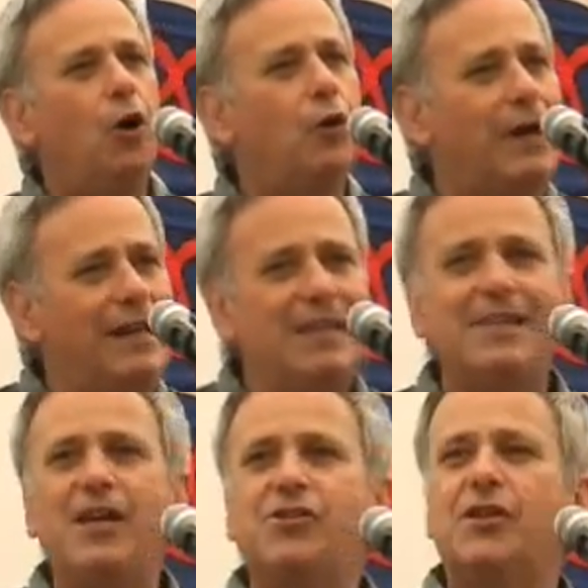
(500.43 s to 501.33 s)

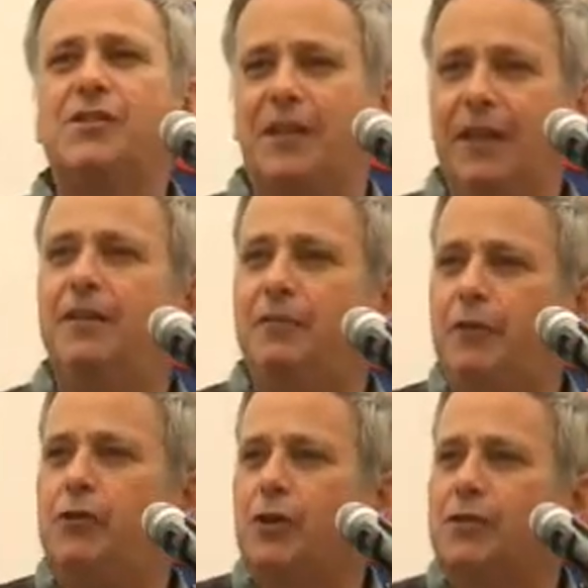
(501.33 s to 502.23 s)
organizations and
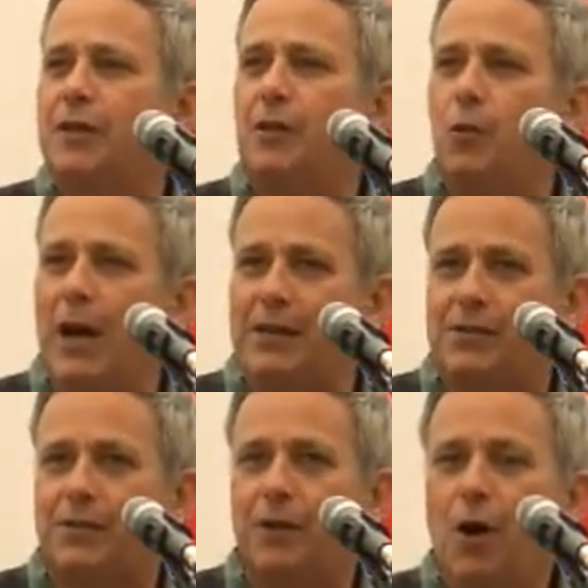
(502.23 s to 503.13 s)
individuals in the
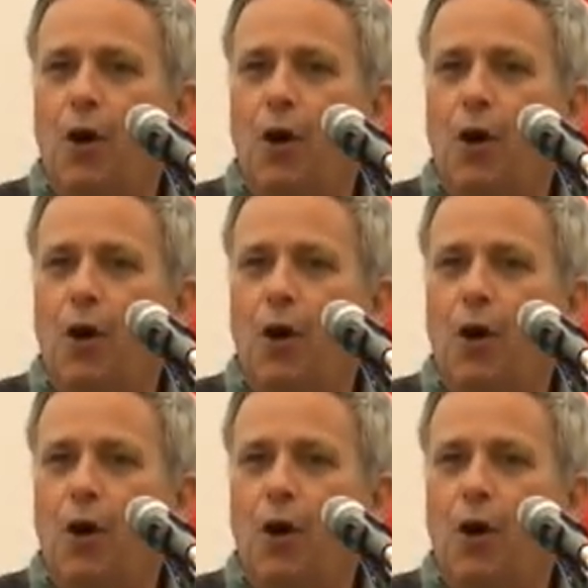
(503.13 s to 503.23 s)
West